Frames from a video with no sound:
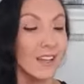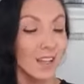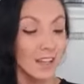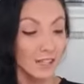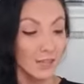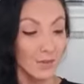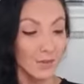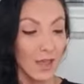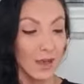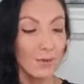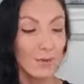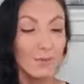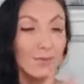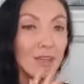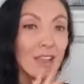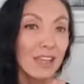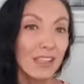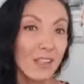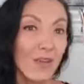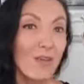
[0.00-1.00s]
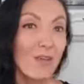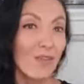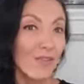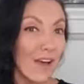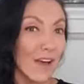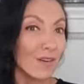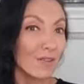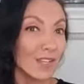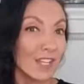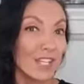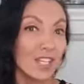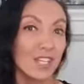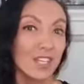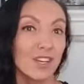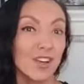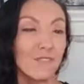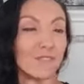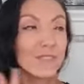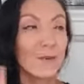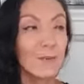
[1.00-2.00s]
So that would be like the foundation
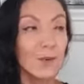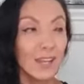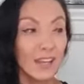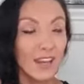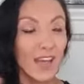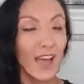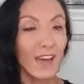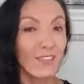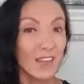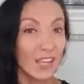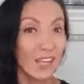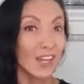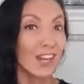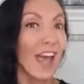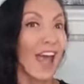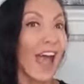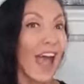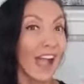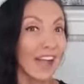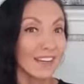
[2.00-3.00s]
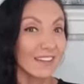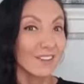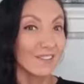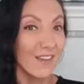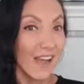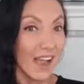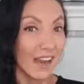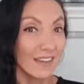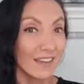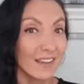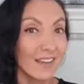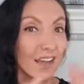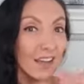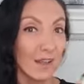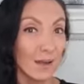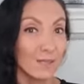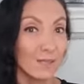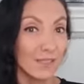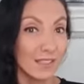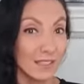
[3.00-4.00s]
of someone that have like an active acne that
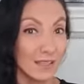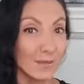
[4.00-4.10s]
comes see